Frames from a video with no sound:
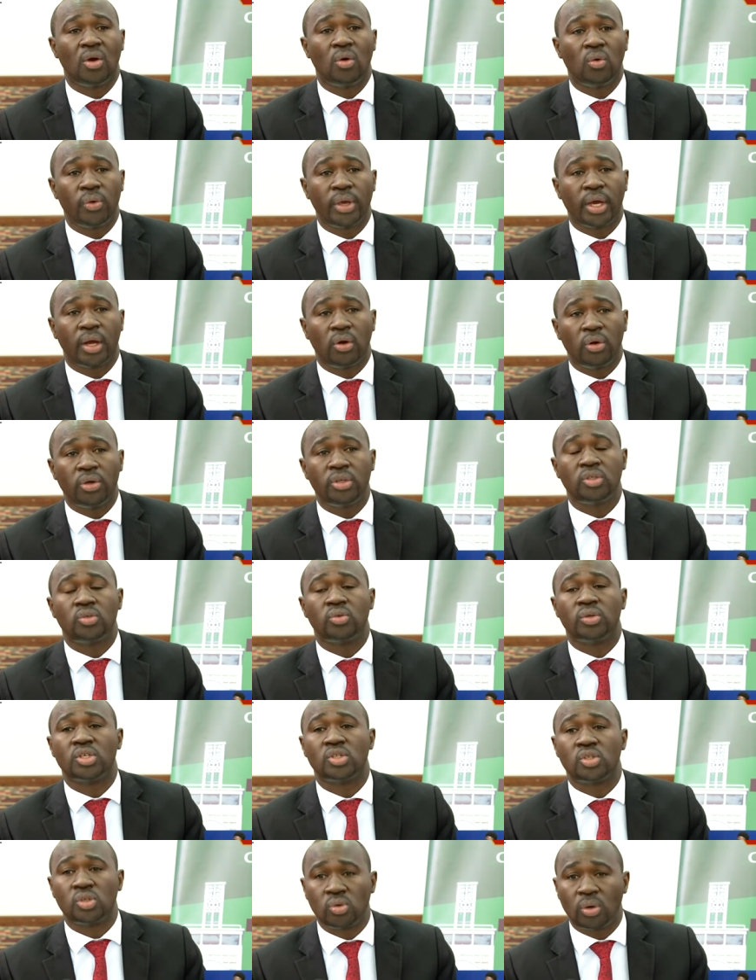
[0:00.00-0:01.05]
we are going to
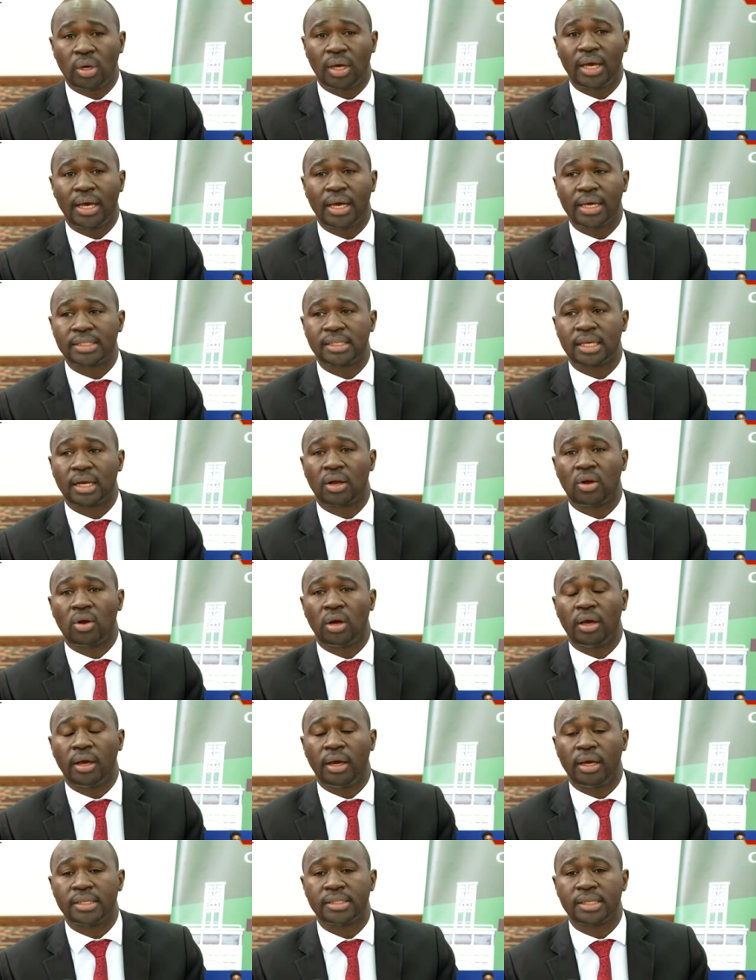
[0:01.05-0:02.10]
ensure as
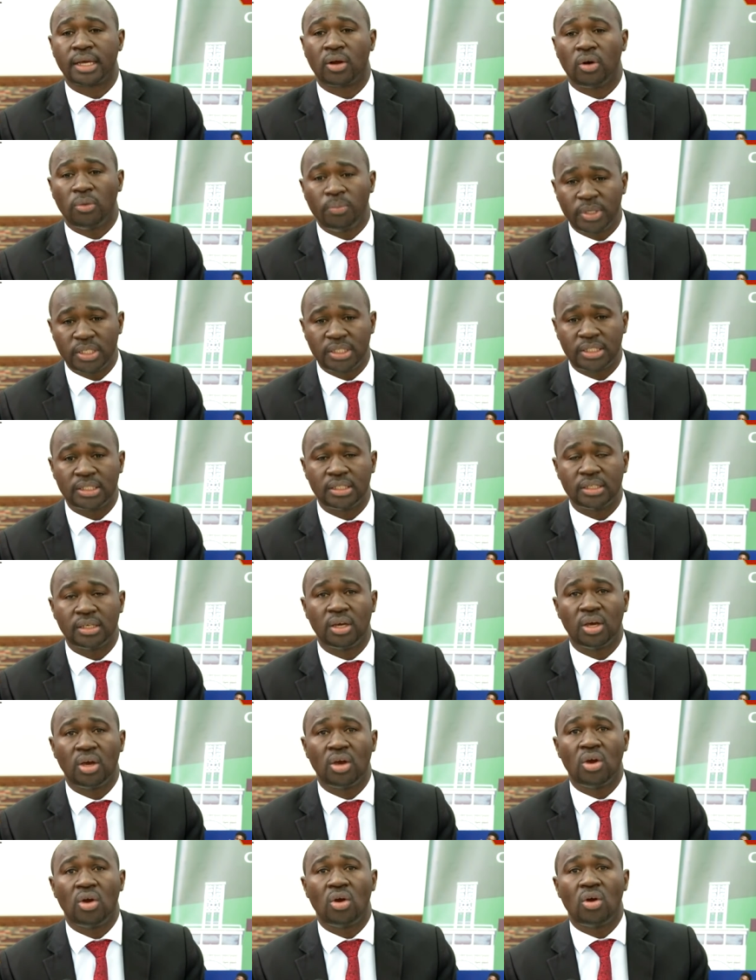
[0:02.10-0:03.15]
a committee,
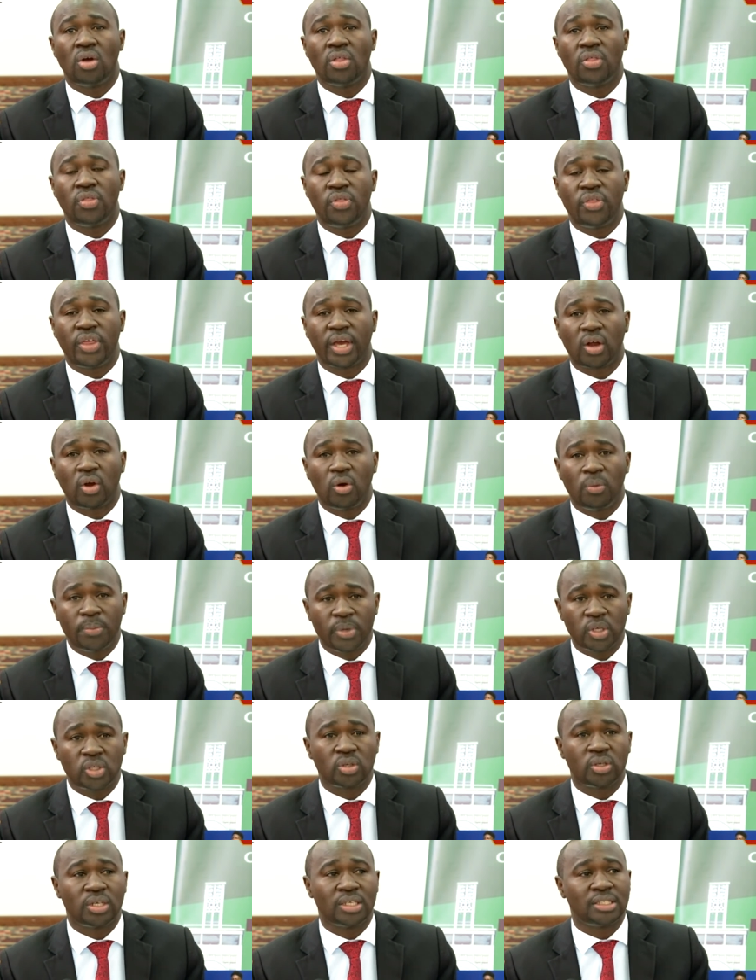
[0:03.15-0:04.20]
the
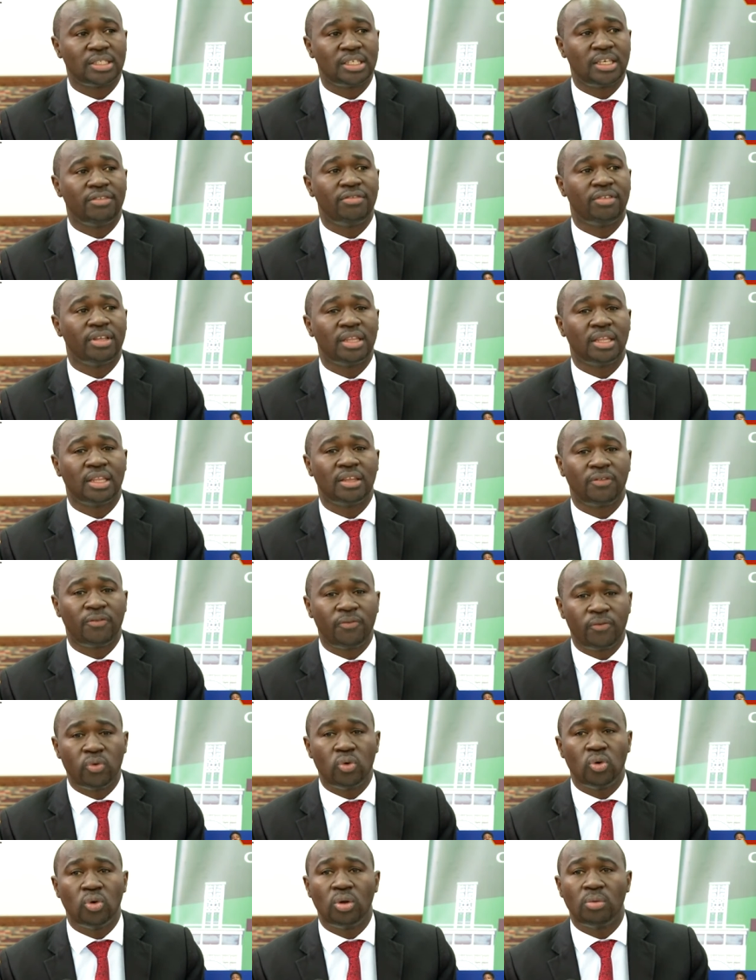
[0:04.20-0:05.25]
Commission is given the
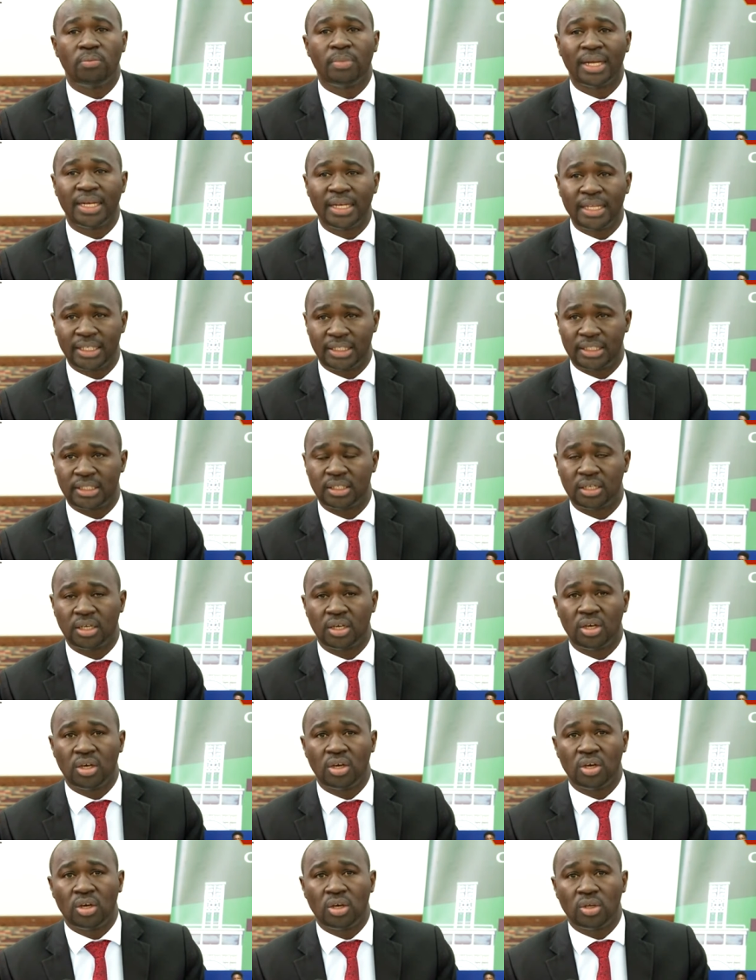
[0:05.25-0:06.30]
full mandate
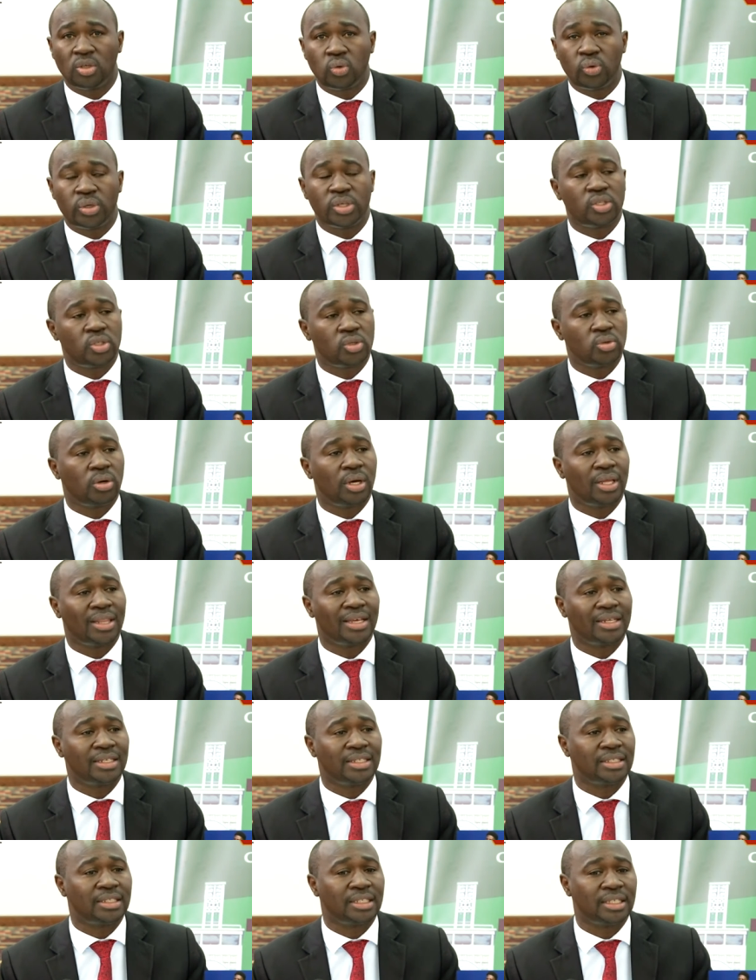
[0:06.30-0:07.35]
to ensure
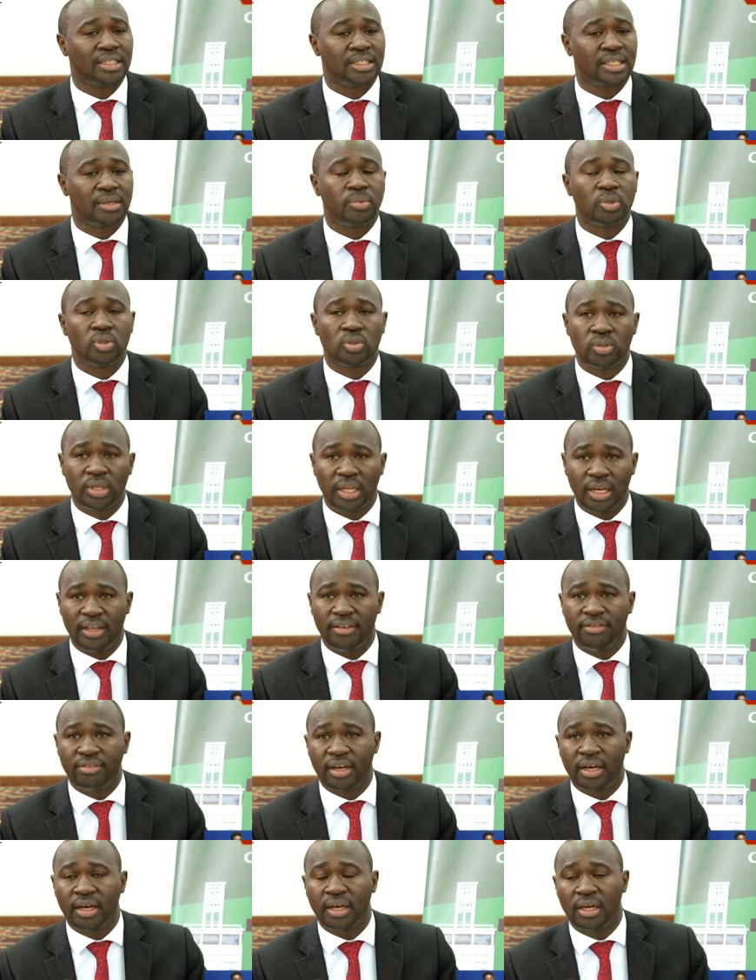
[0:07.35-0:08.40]
that it is able to
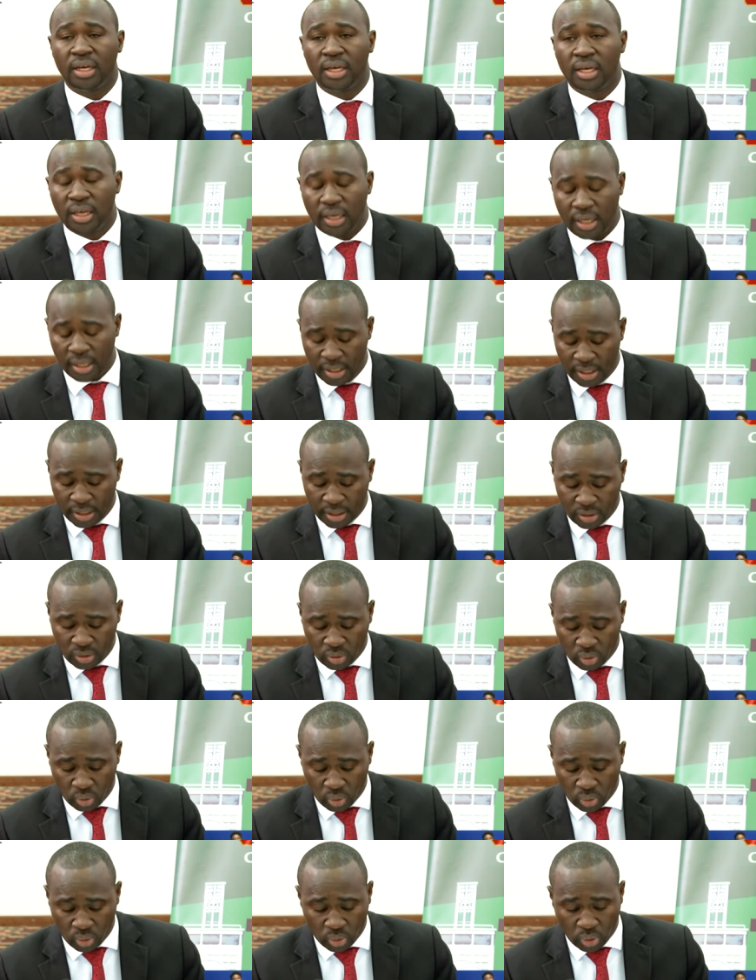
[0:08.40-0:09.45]
deliver
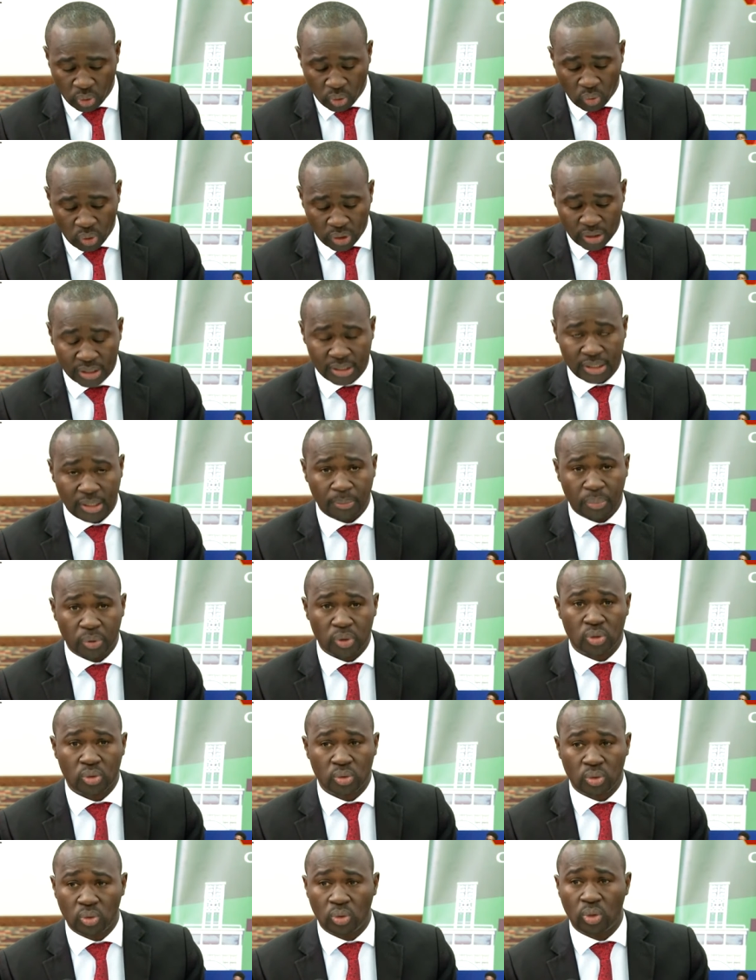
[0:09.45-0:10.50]
to what it's
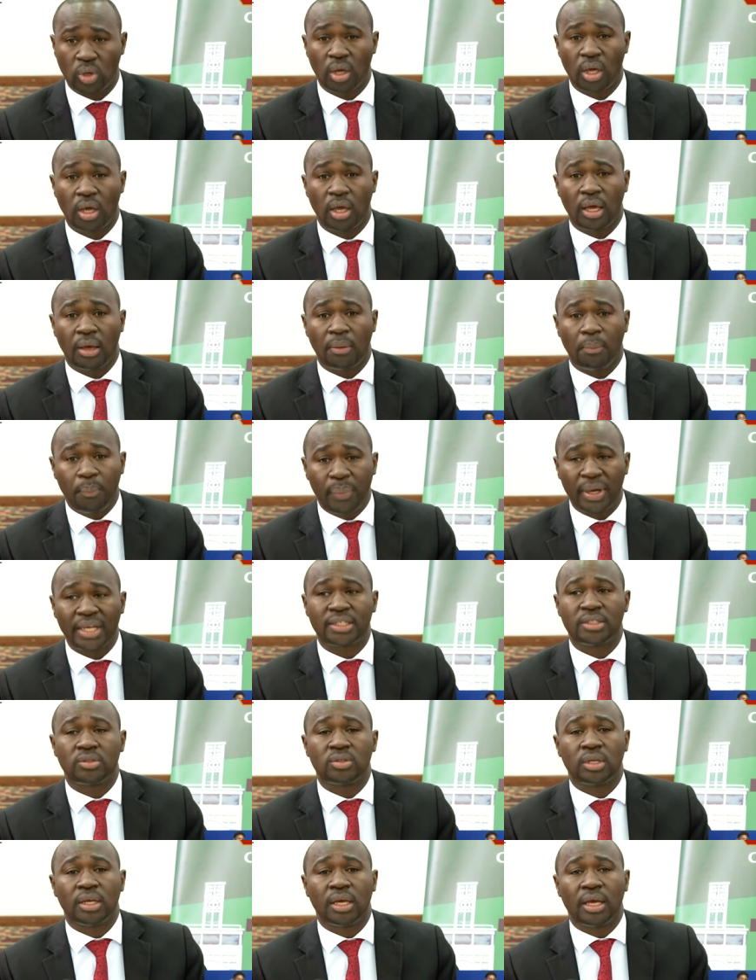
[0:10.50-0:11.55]
supposed to do.
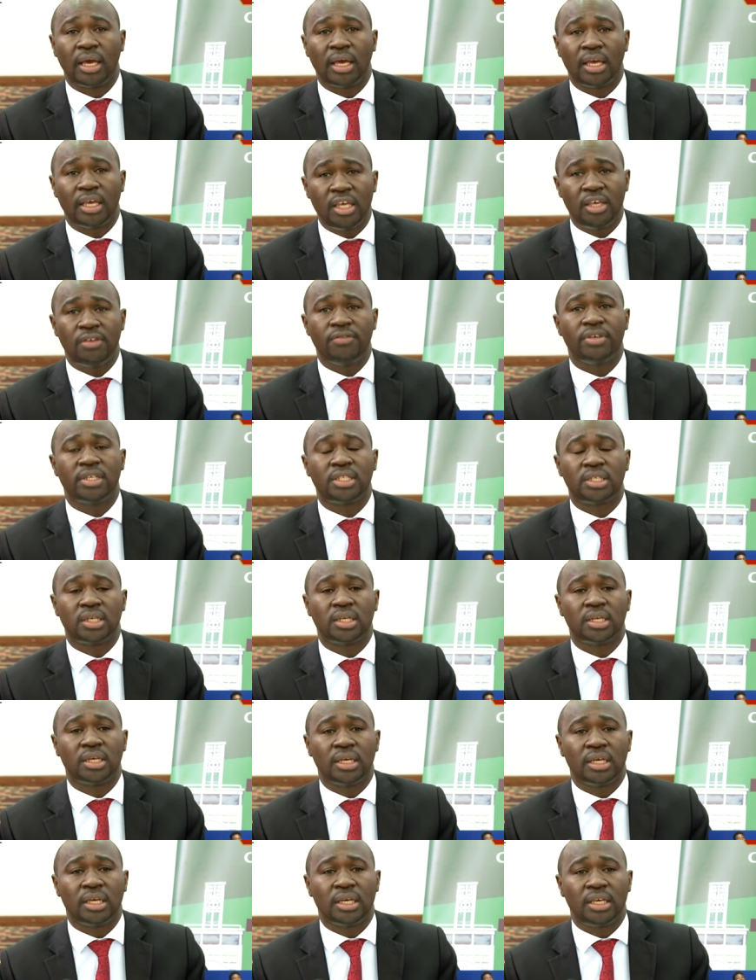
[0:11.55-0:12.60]
But if
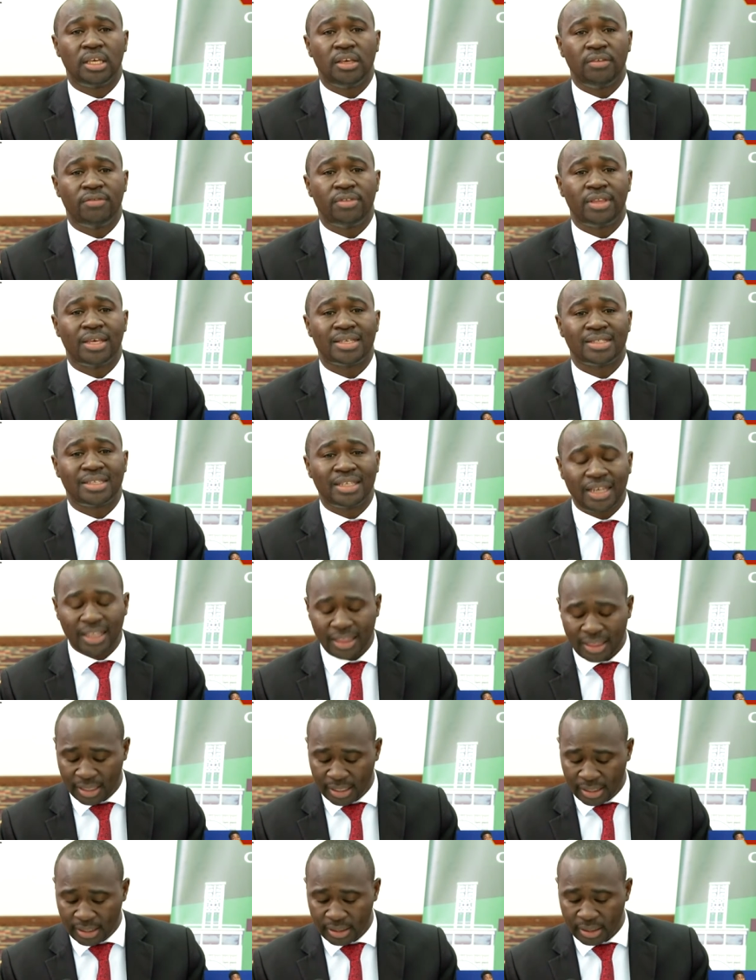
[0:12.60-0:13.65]
there is
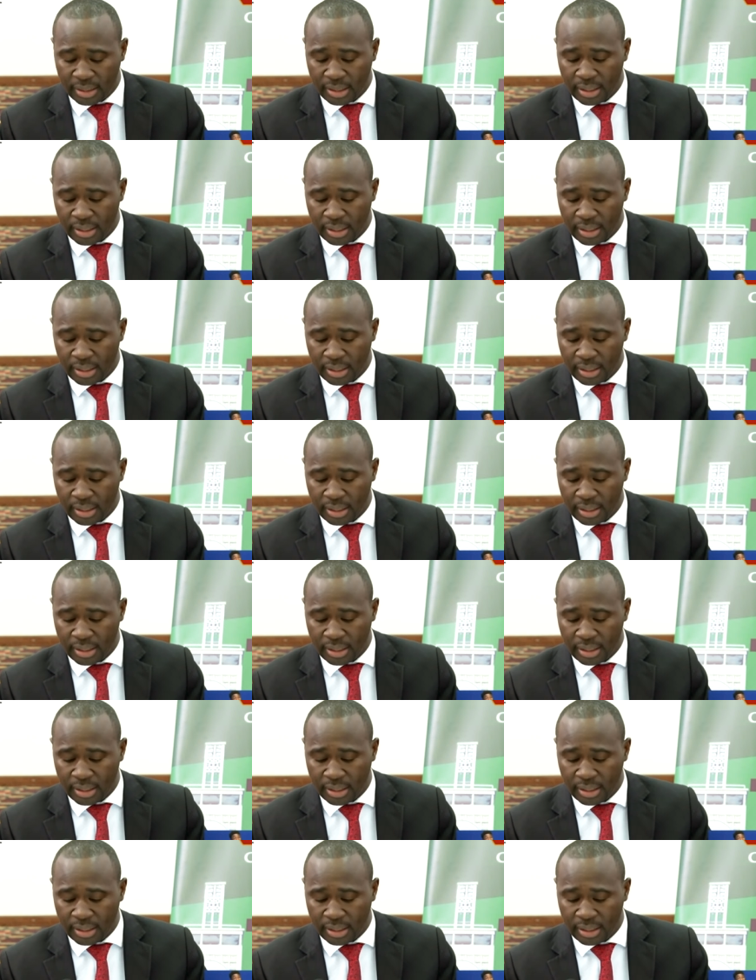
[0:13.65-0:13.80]
anything,